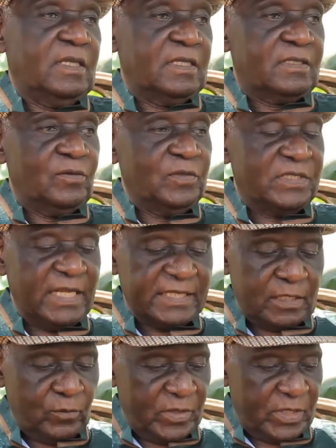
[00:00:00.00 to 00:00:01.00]
Yes, we
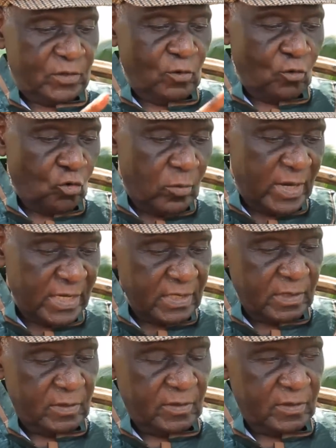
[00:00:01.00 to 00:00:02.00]
started with Nongoma
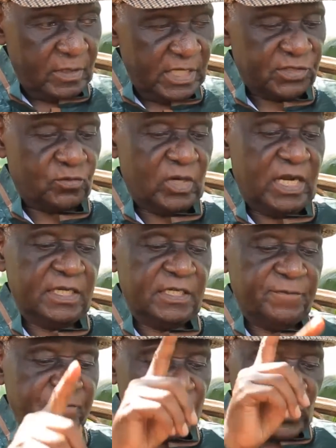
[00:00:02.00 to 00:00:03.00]
restaurant,